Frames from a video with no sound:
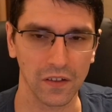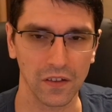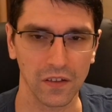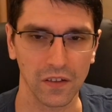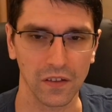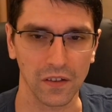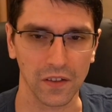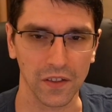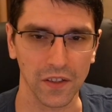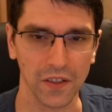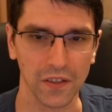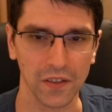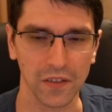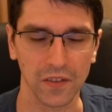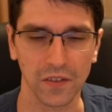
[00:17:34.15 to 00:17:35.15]

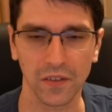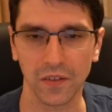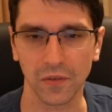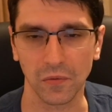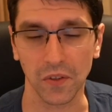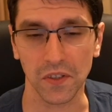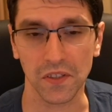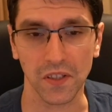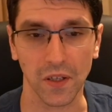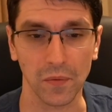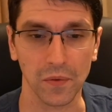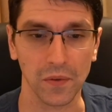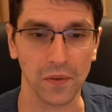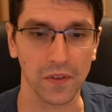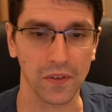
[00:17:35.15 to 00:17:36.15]
again with
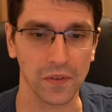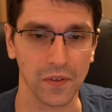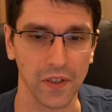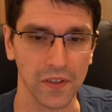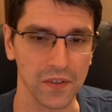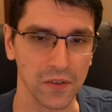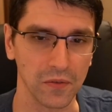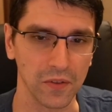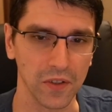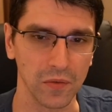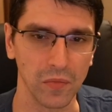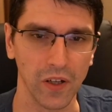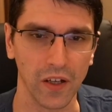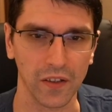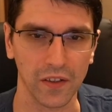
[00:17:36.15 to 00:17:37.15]
some threats over the
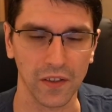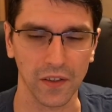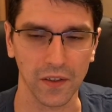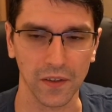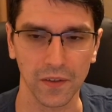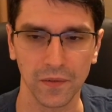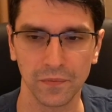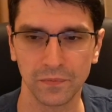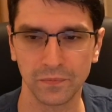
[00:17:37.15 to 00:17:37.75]
black king.